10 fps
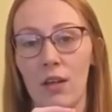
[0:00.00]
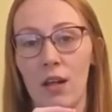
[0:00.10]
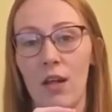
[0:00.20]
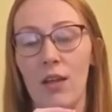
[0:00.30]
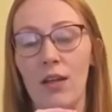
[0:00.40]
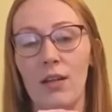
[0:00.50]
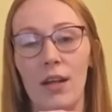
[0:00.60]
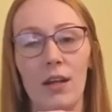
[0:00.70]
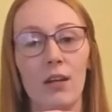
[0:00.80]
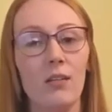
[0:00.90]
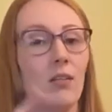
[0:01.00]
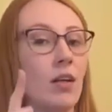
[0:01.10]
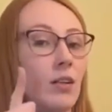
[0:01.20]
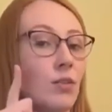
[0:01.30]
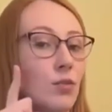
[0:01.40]
Then girl is
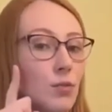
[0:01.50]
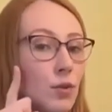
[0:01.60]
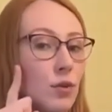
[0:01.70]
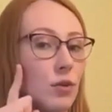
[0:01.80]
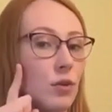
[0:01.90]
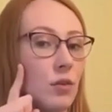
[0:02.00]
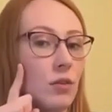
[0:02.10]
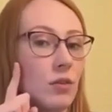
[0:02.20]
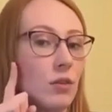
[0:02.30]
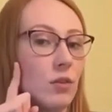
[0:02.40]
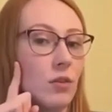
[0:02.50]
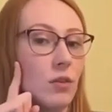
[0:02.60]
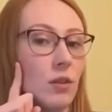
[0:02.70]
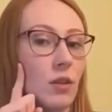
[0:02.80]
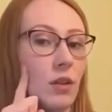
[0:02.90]
a stroke, so
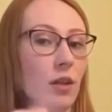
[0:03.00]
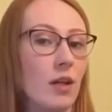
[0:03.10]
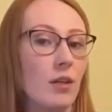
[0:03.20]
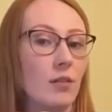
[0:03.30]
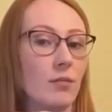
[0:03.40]
girl.